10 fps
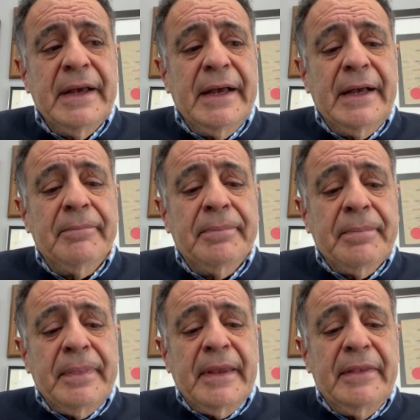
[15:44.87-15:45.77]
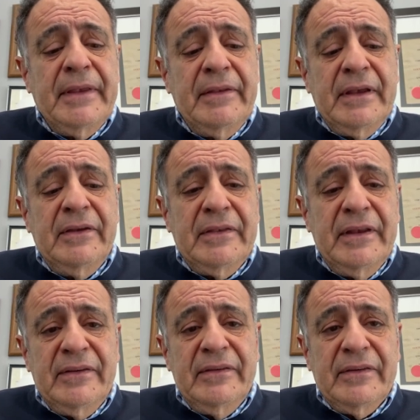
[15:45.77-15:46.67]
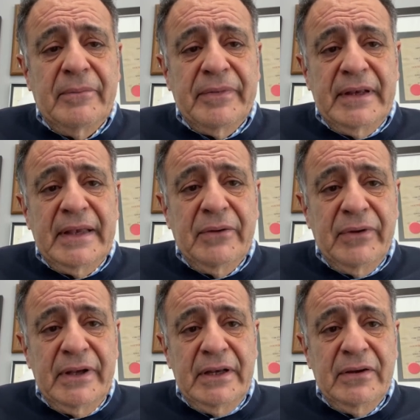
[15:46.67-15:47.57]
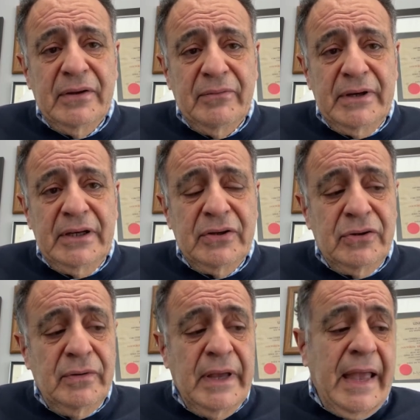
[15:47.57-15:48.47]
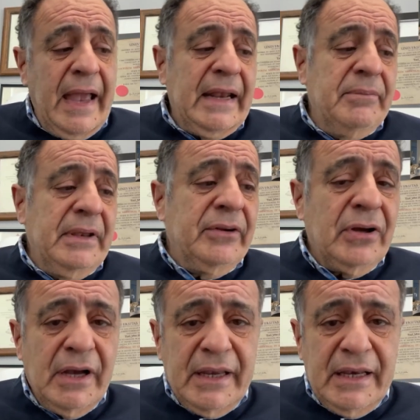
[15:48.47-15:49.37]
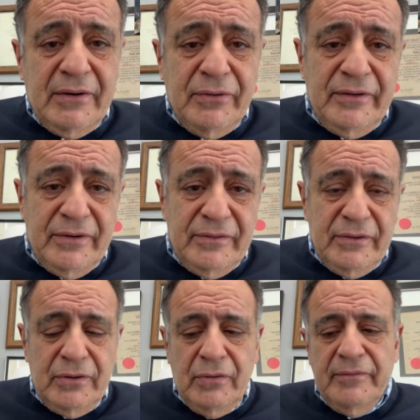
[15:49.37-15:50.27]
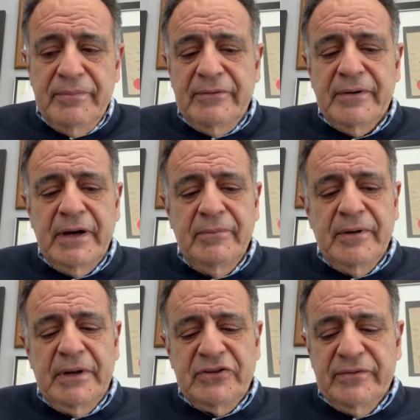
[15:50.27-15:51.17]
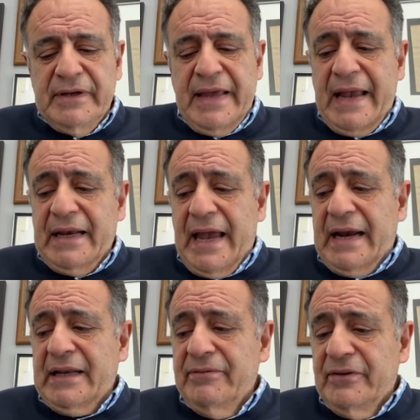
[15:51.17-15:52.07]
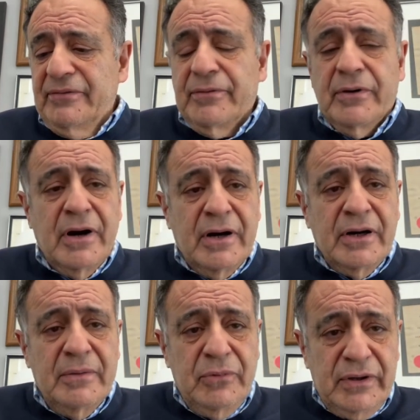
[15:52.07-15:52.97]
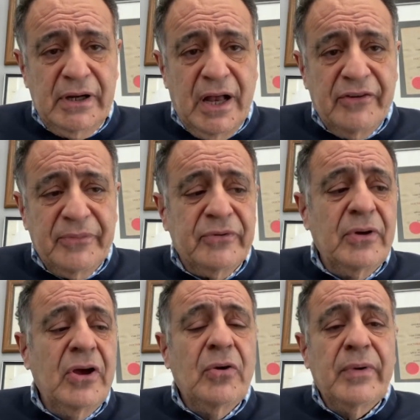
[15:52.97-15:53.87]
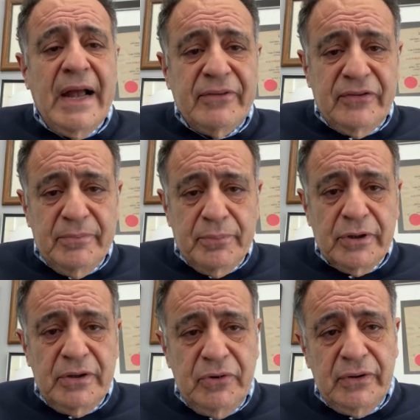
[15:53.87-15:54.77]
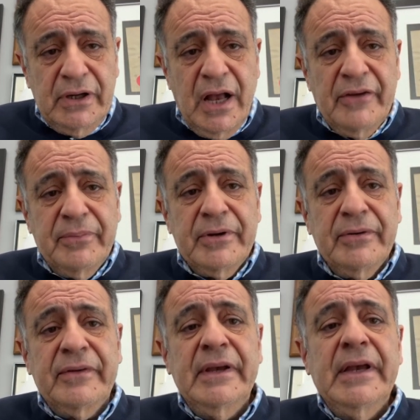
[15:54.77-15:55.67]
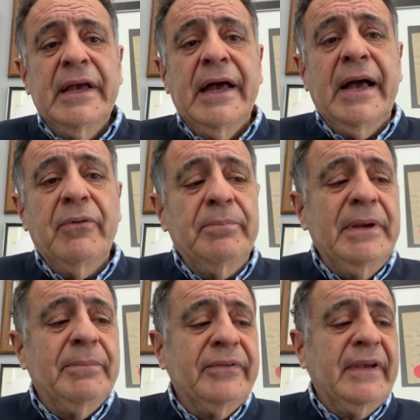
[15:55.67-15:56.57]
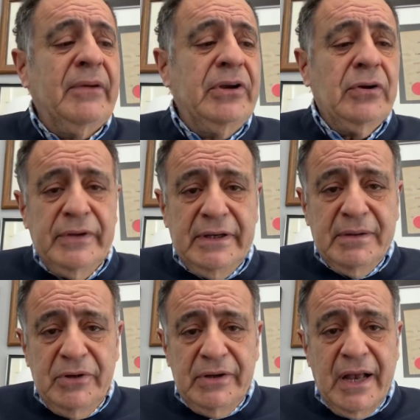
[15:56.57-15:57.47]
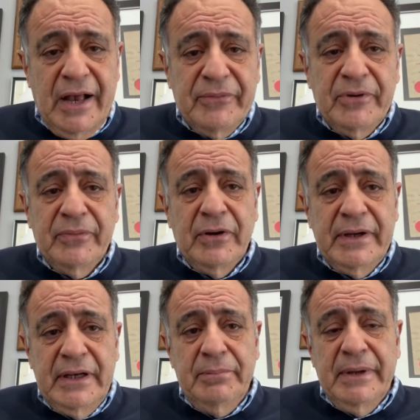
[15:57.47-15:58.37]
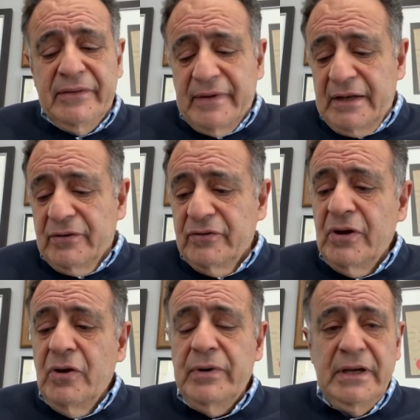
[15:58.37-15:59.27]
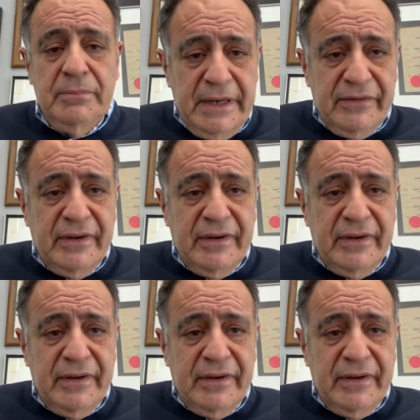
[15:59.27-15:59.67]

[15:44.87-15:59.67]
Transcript: Um, this is something that we need to do. And I'm even talking. I always, I've been very much of an activist for our community hospitals. We have to support community hospitals. When people say we don't need community hospitals, we only need big centers. We need big